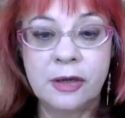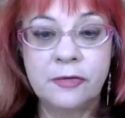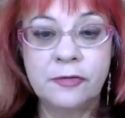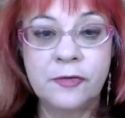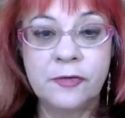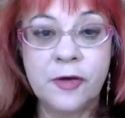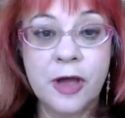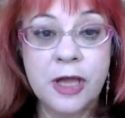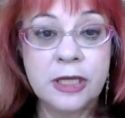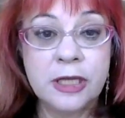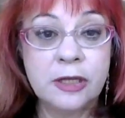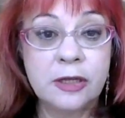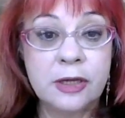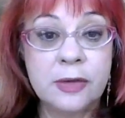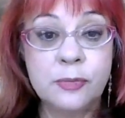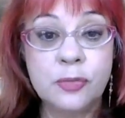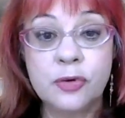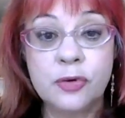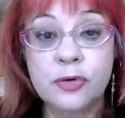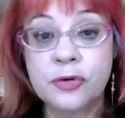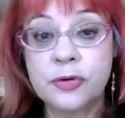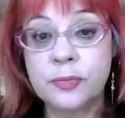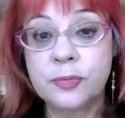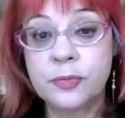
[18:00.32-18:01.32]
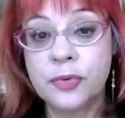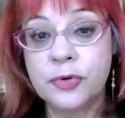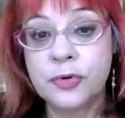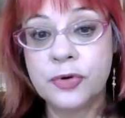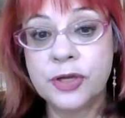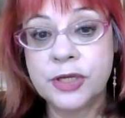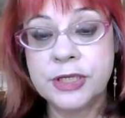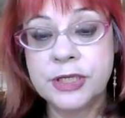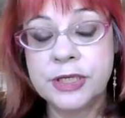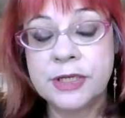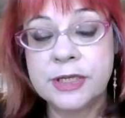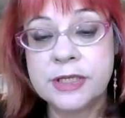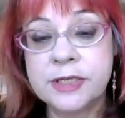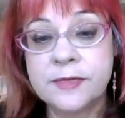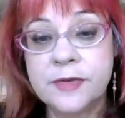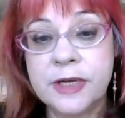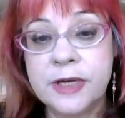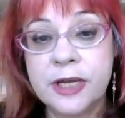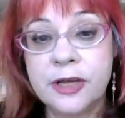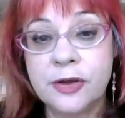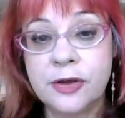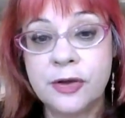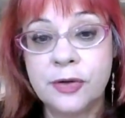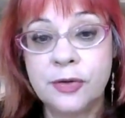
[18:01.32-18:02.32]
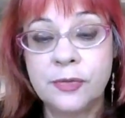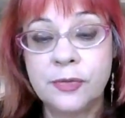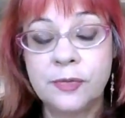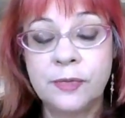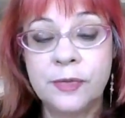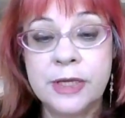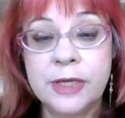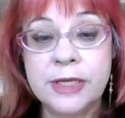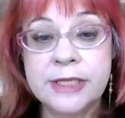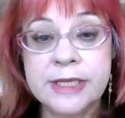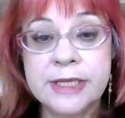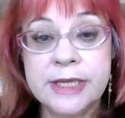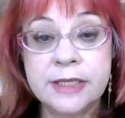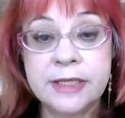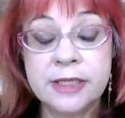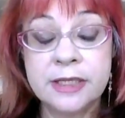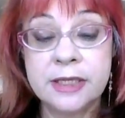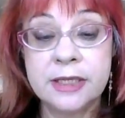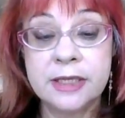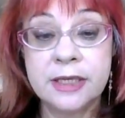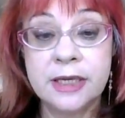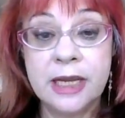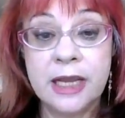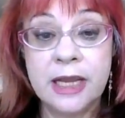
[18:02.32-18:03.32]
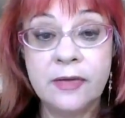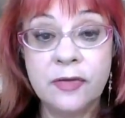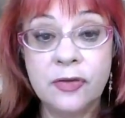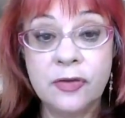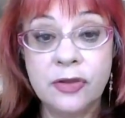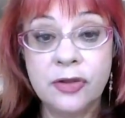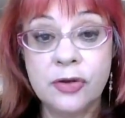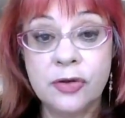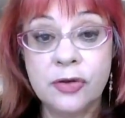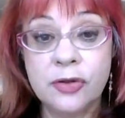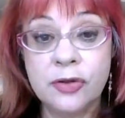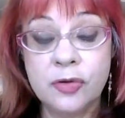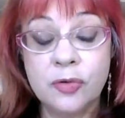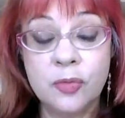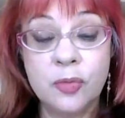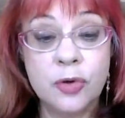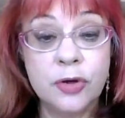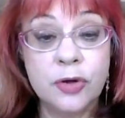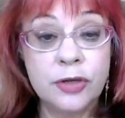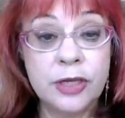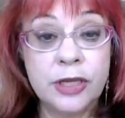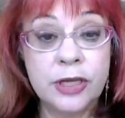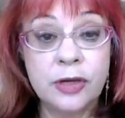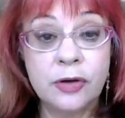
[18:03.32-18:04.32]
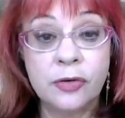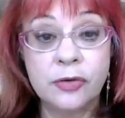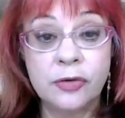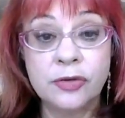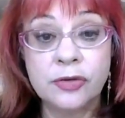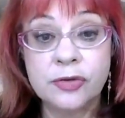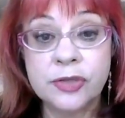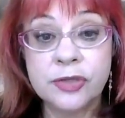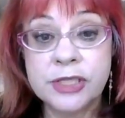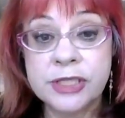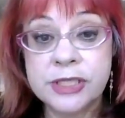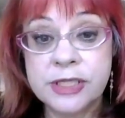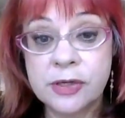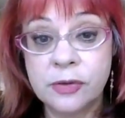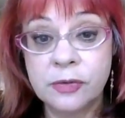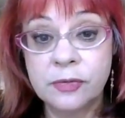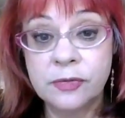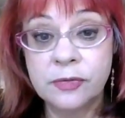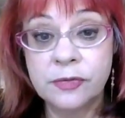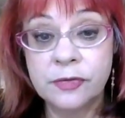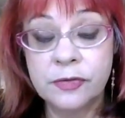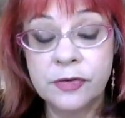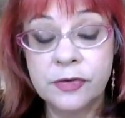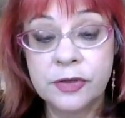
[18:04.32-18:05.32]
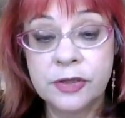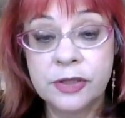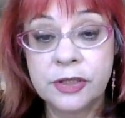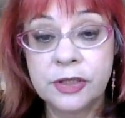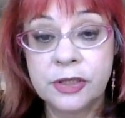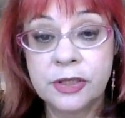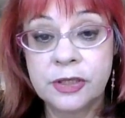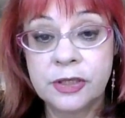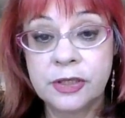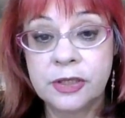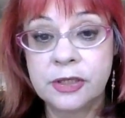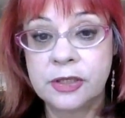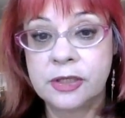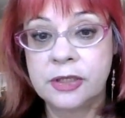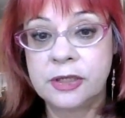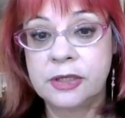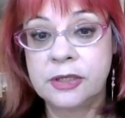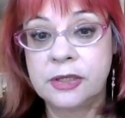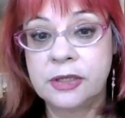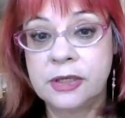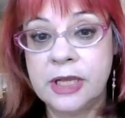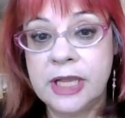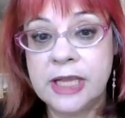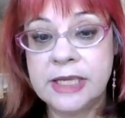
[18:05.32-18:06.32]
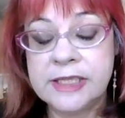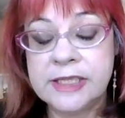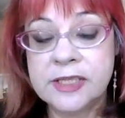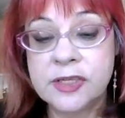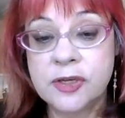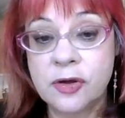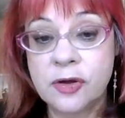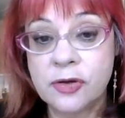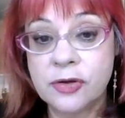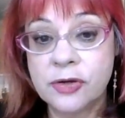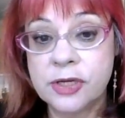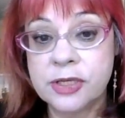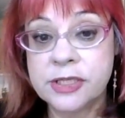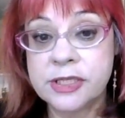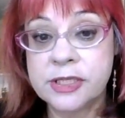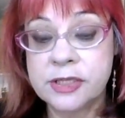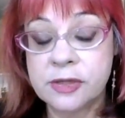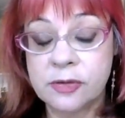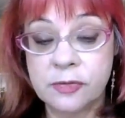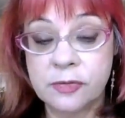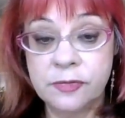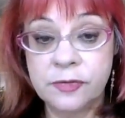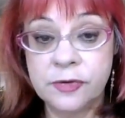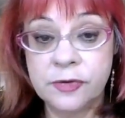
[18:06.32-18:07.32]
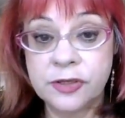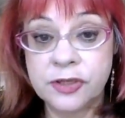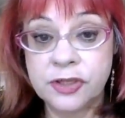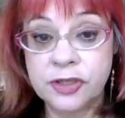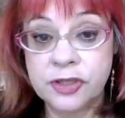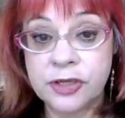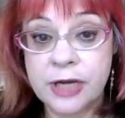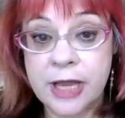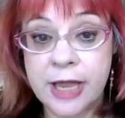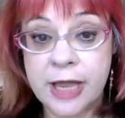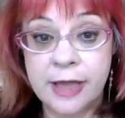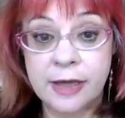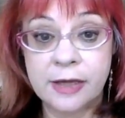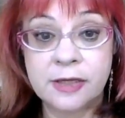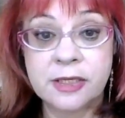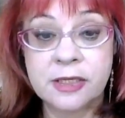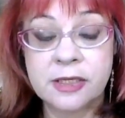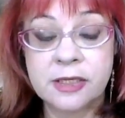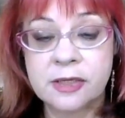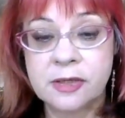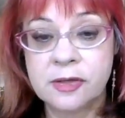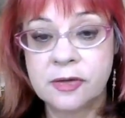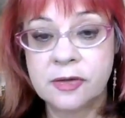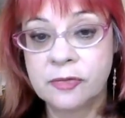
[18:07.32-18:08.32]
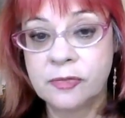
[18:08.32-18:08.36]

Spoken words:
A final important point in this video is that even though you're working on yourself, it's not a selfish act.